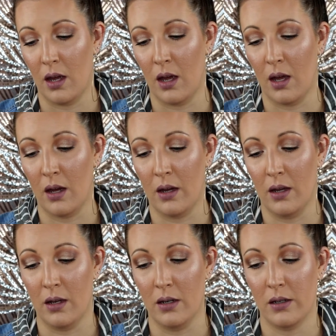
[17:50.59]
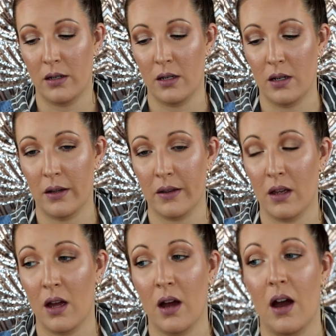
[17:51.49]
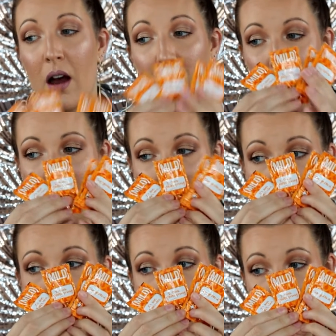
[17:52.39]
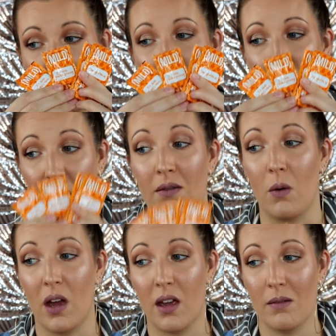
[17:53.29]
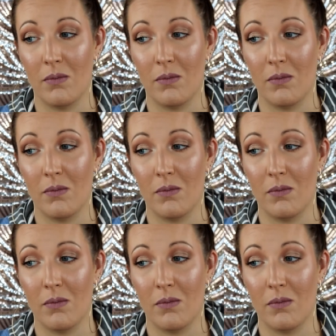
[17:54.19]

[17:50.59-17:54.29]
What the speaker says: And I think we should do a giveaway